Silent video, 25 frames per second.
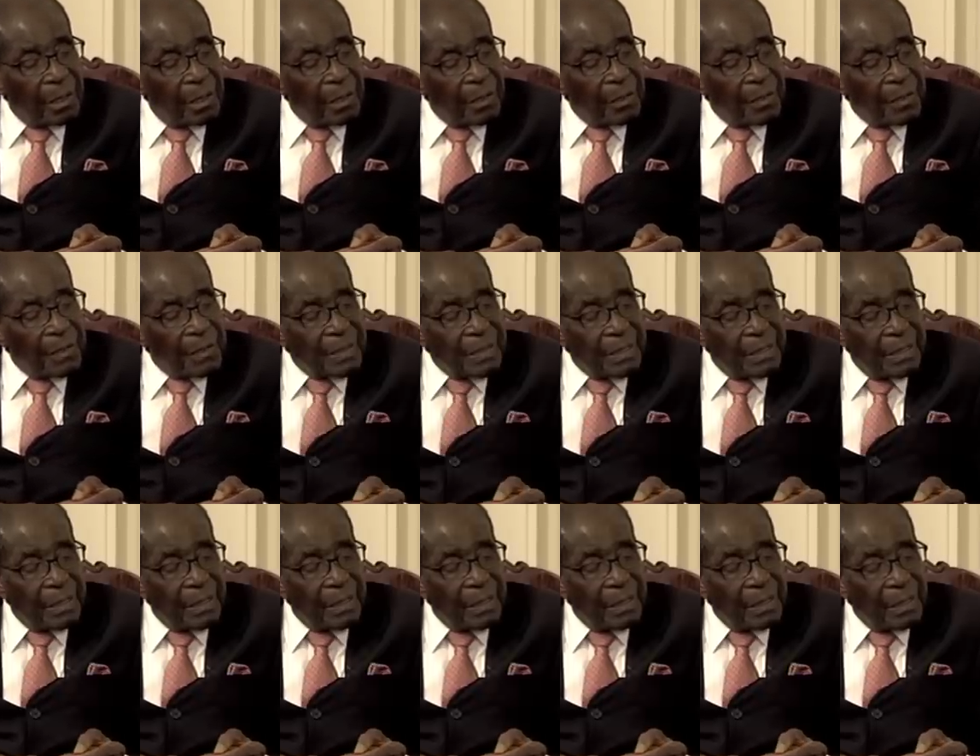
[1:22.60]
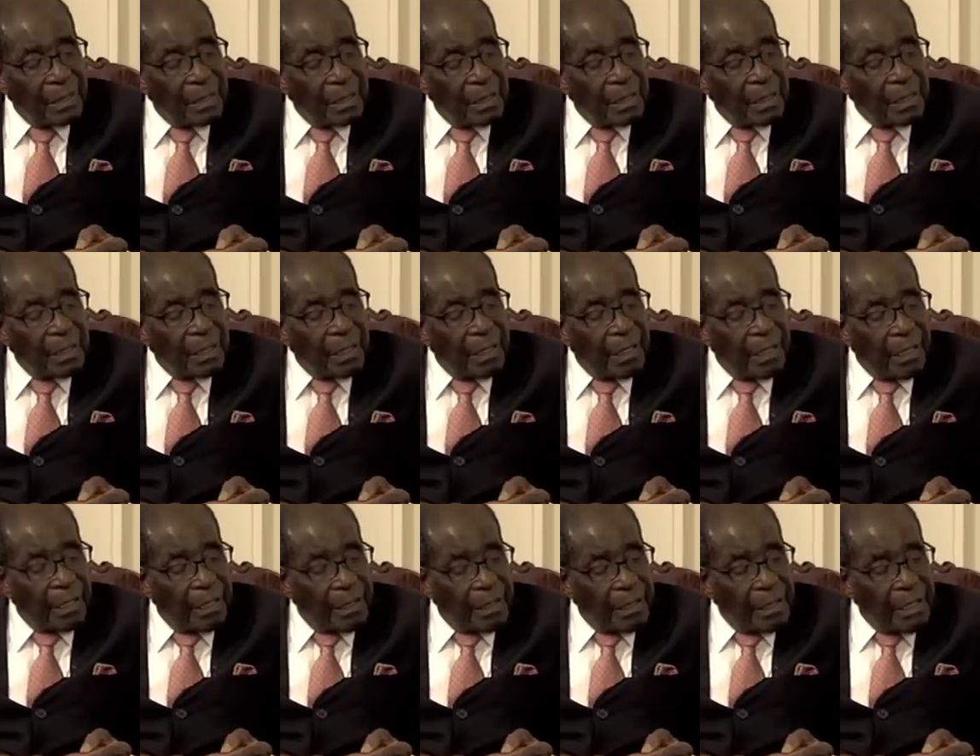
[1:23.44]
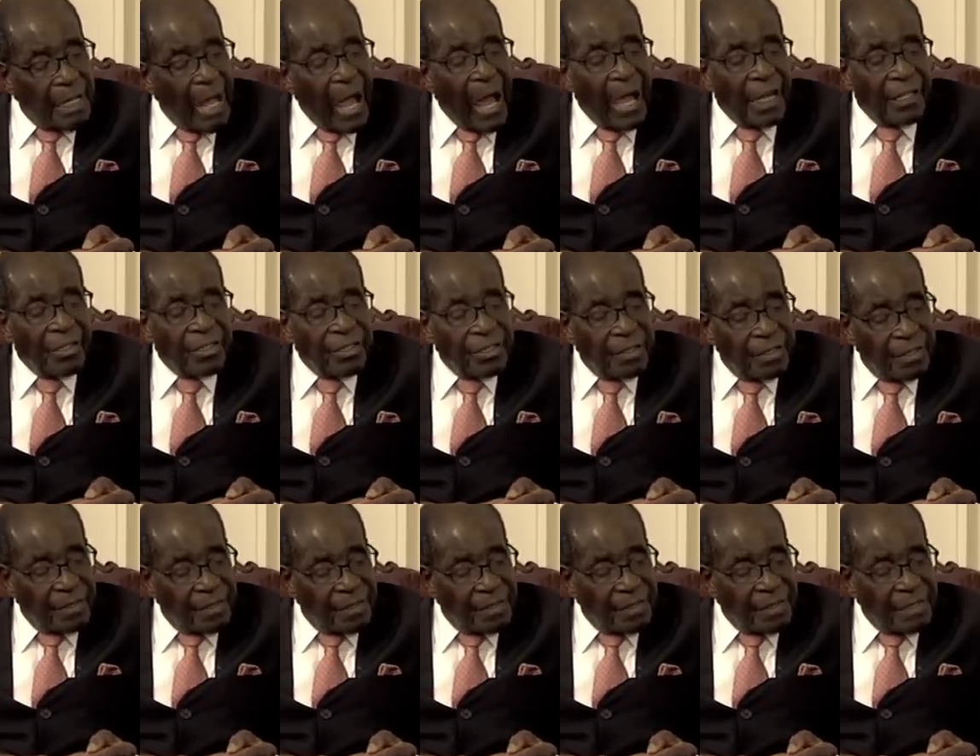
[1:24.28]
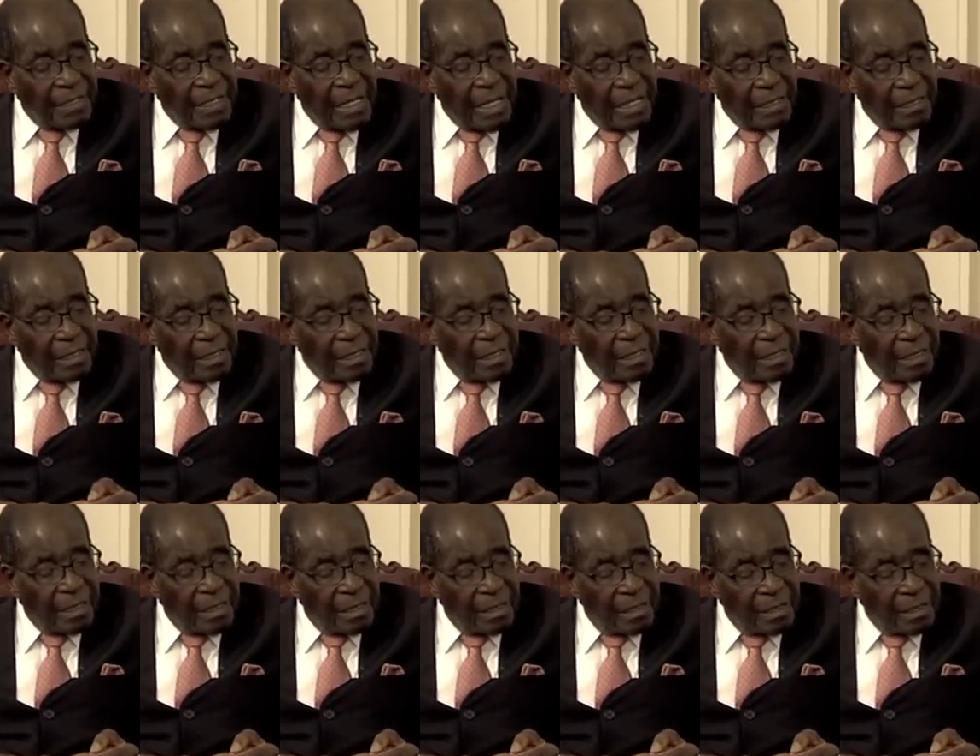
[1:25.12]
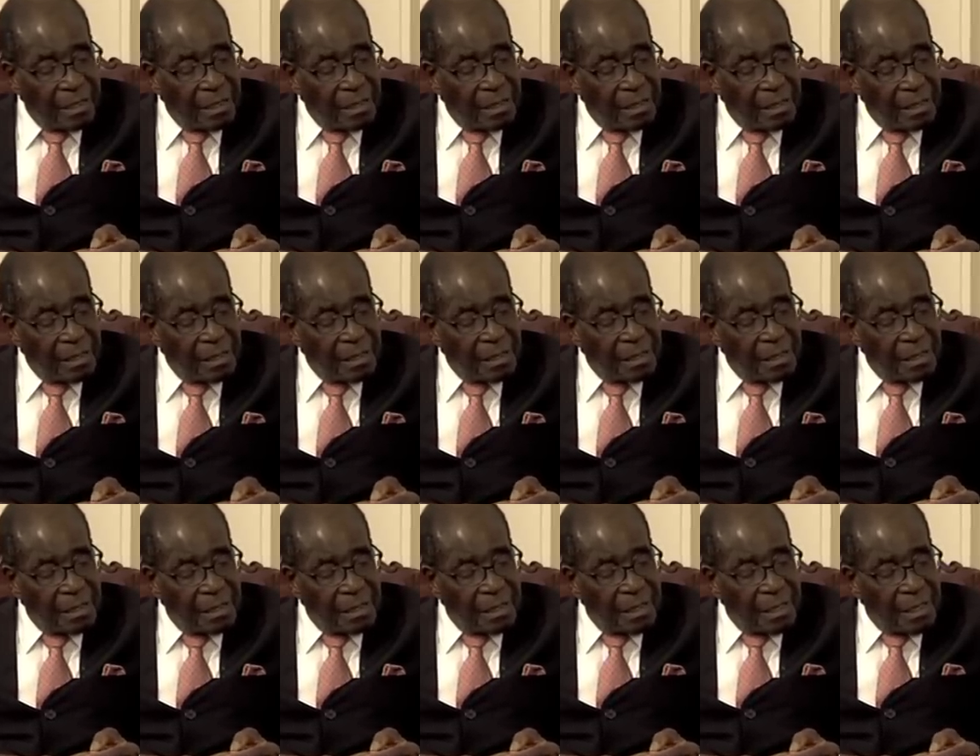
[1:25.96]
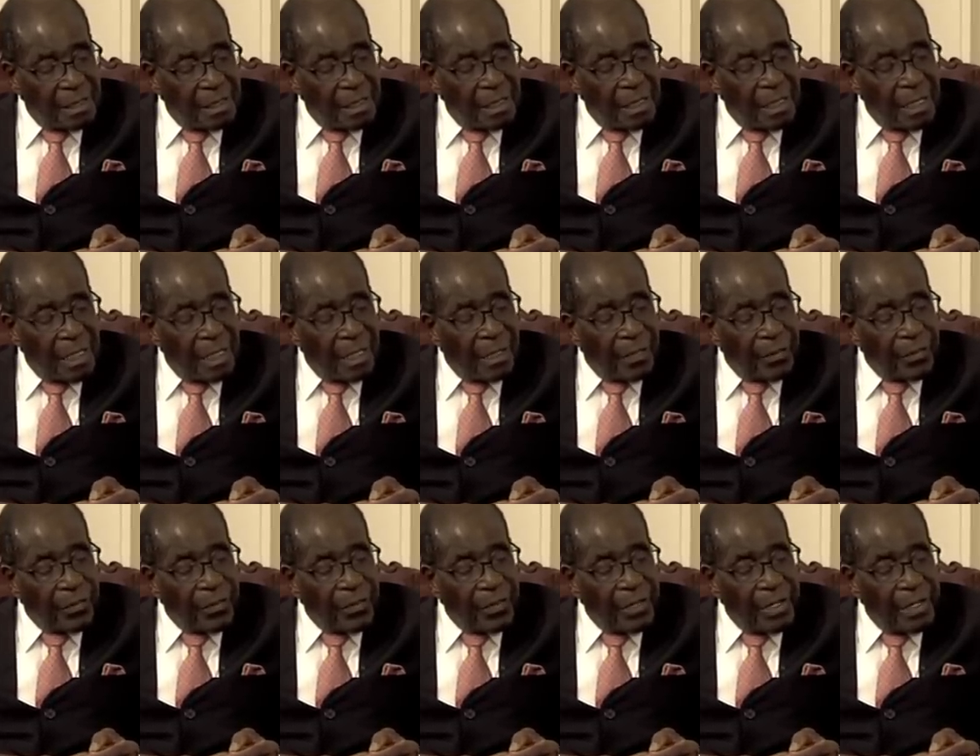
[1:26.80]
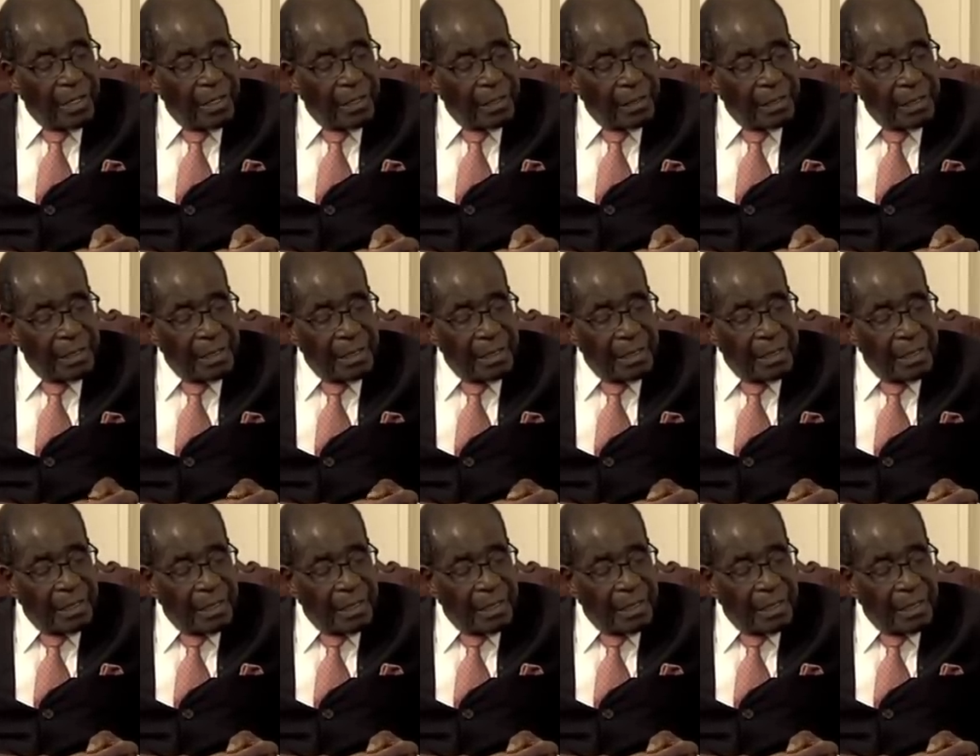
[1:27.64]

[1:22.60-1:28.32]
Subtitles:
you see, in actions that are really